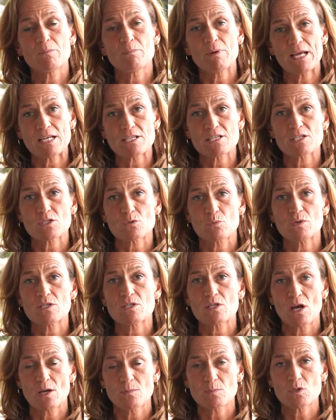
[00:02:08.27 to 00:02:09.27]
patients with
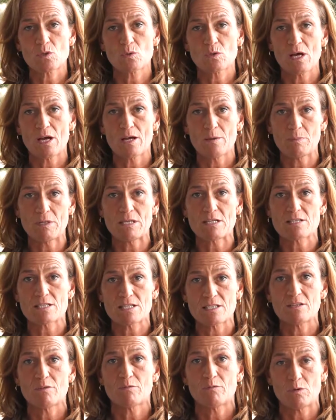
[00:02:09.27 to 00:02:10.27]
type 2 diabetes
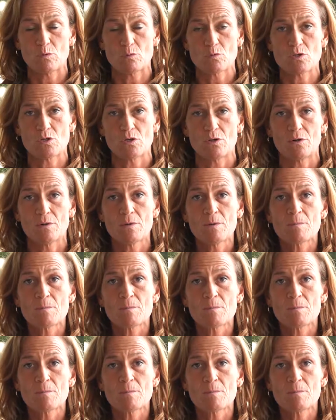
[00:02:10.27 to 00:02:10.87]
in the future.